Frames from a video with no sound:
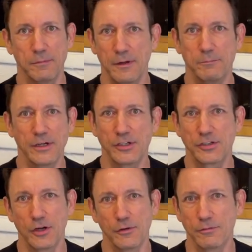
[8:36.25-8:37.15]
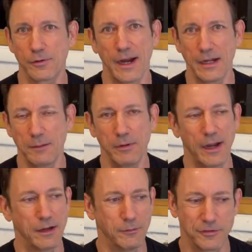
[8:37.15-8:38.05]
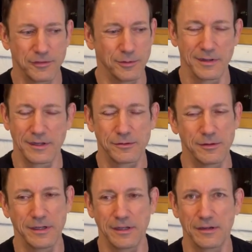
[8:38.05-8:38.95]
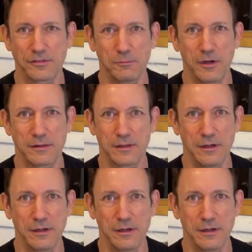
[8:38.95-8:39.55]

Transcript: a big show variety band that was doing like 30 gigs a month.